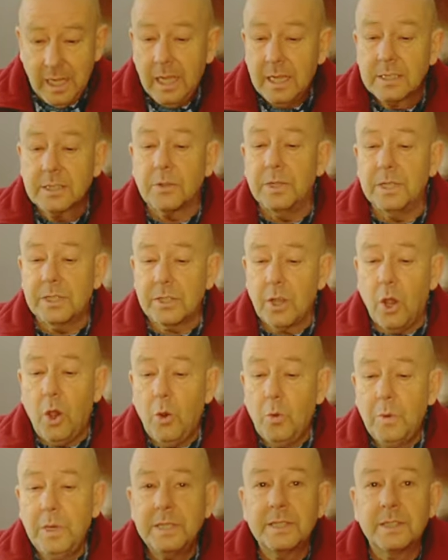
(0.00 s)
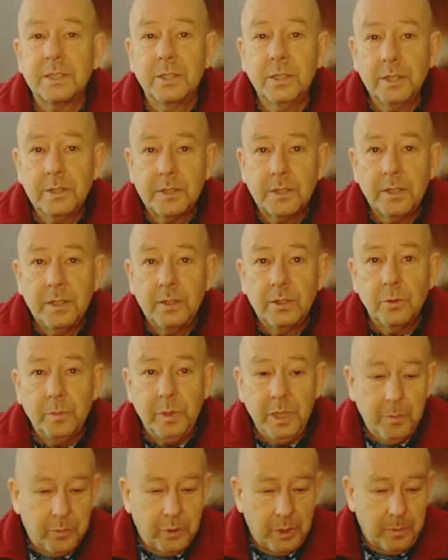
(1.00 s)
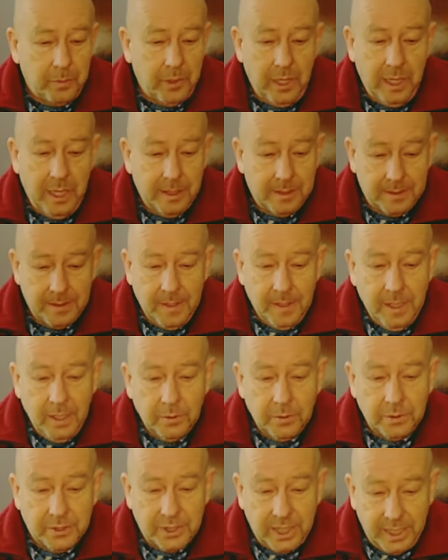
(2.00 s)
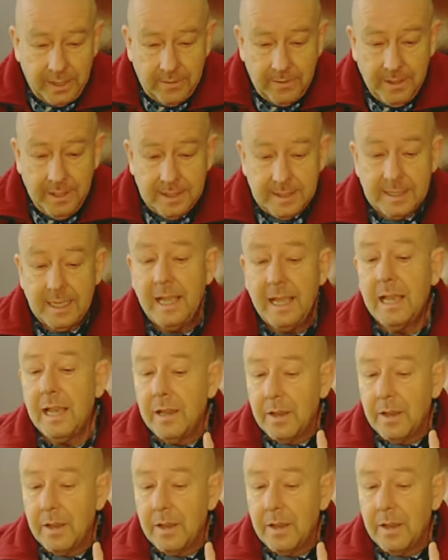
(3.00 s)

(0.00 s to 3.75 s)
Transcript: So it's always good to be prepared to check this.